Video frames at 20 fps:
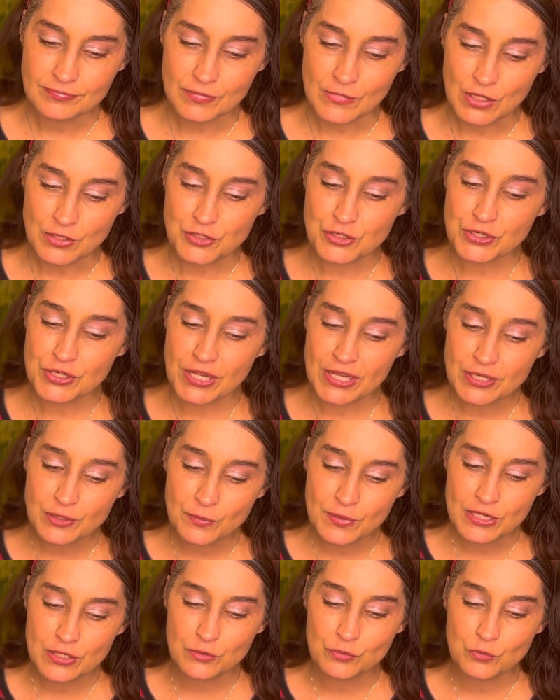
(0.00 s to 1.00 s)
you're gonna
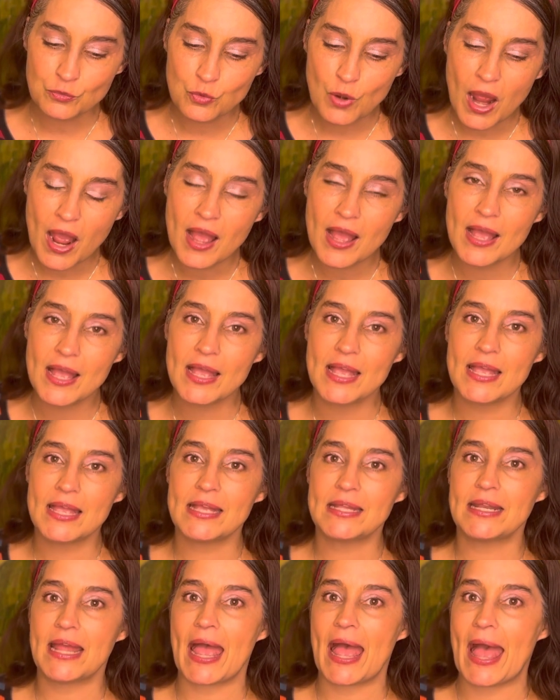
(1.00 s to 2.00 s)
wanna
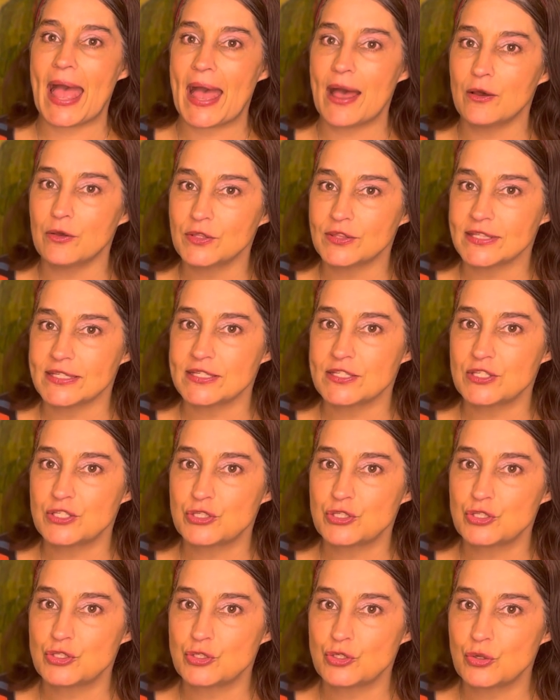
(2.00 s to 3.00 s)
ride out this
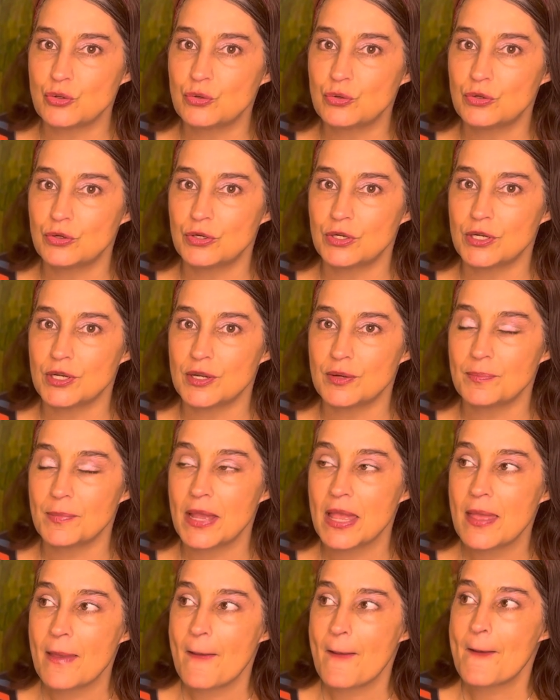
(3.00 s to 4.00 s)
storm
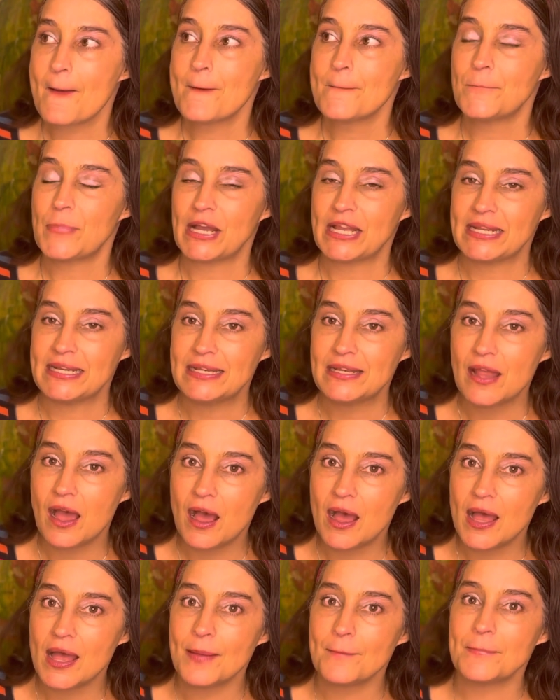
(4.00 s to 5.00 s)
by
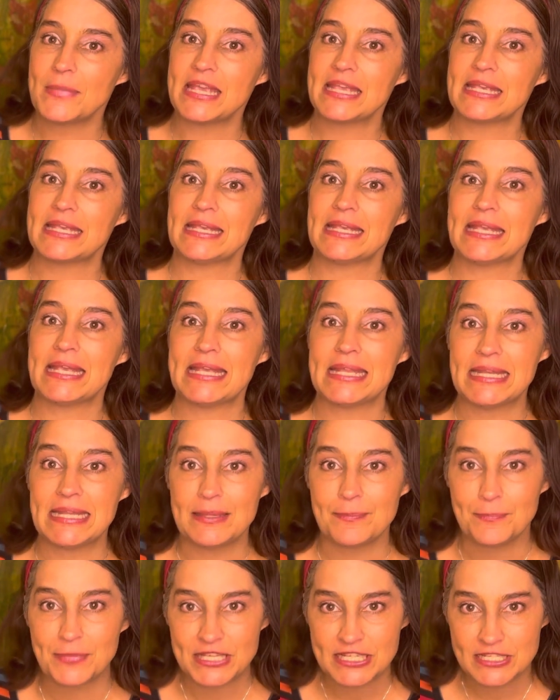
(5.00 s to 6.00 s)
not making any
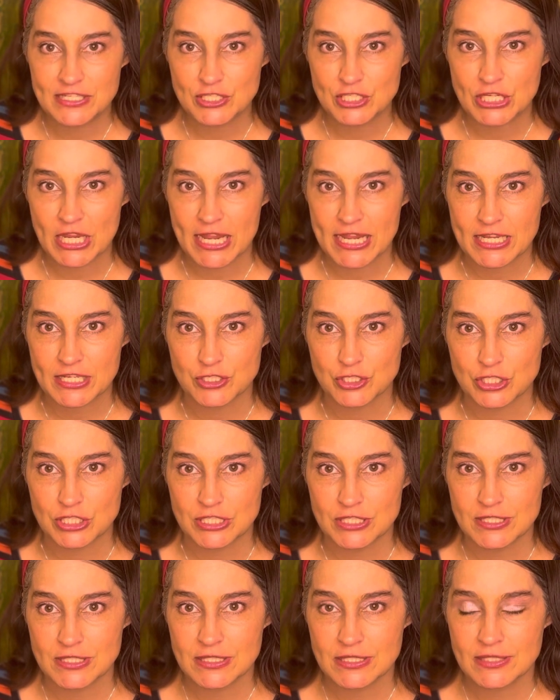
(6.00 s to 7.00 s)
big
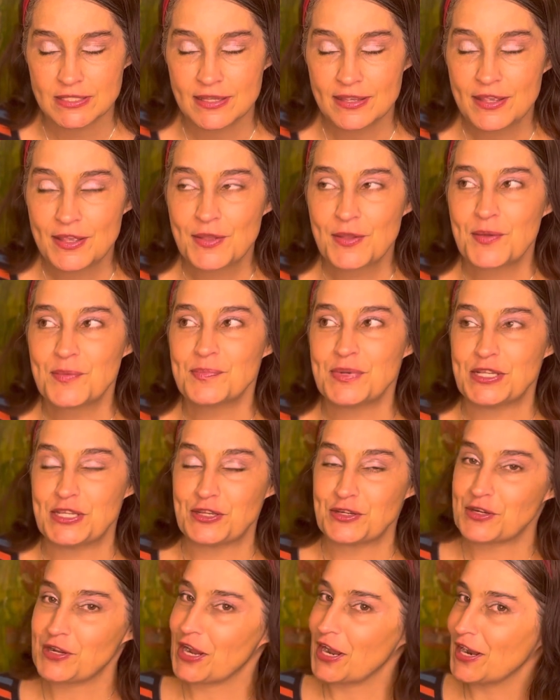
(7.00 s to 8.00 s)
changes, but
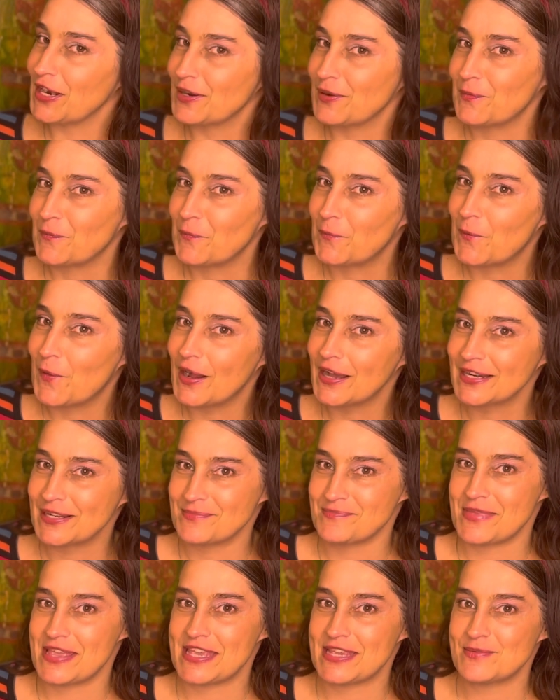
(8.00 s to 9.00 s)
you're gonna wanna
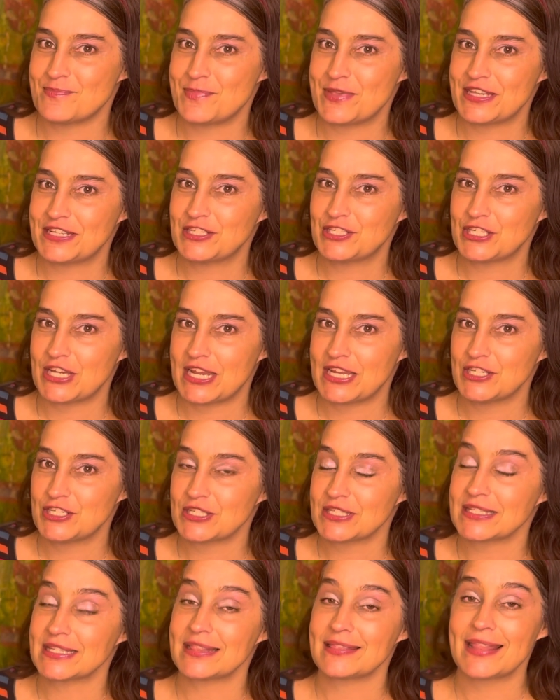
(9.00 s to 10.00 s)
make big
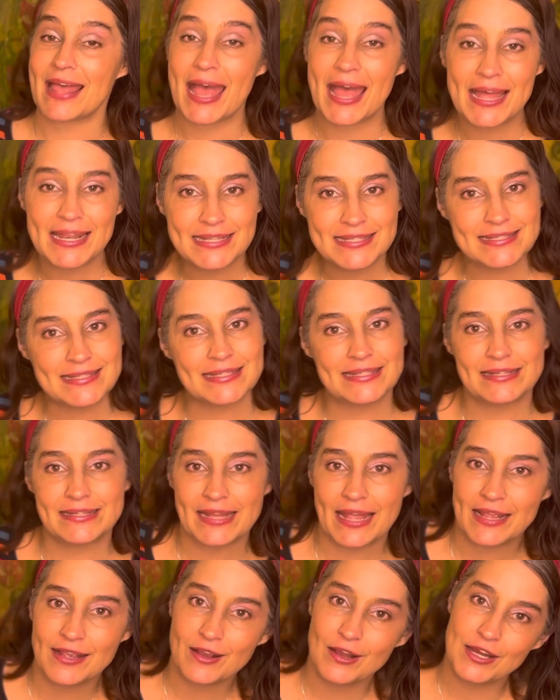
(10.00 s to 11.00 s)
changes, and that is the
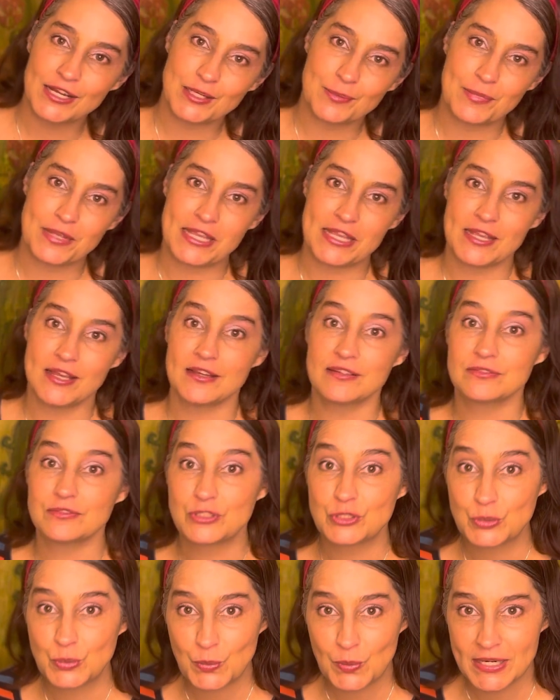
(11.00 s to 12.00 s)
dichotomy of
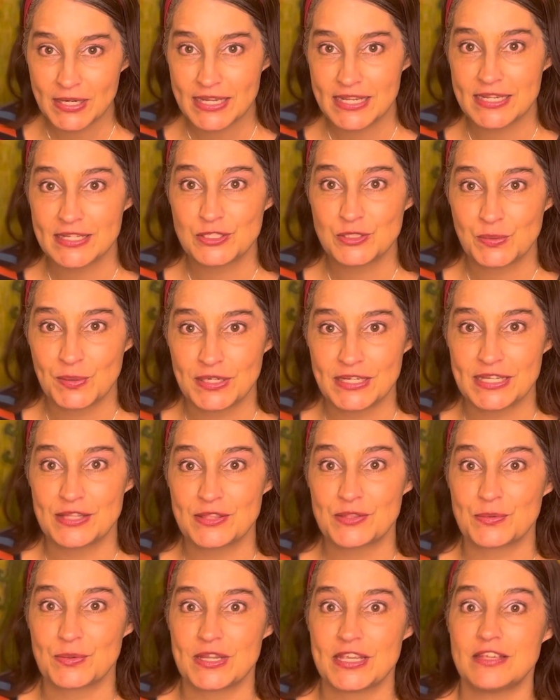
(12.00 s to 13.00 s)

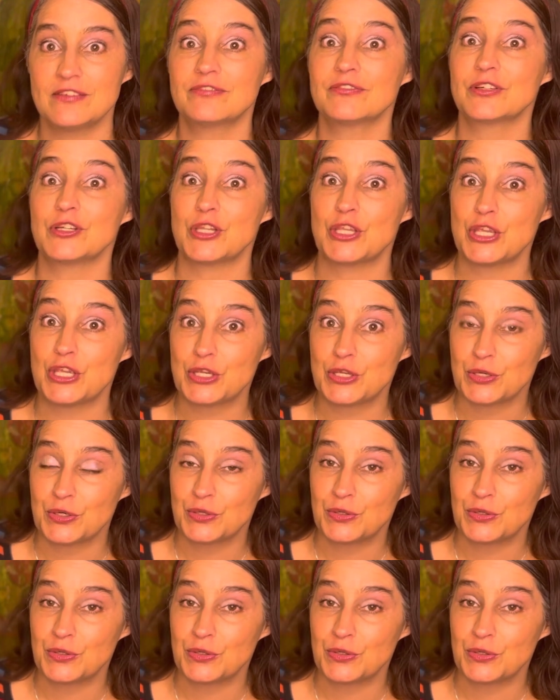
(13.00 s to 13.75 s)
2023 for you.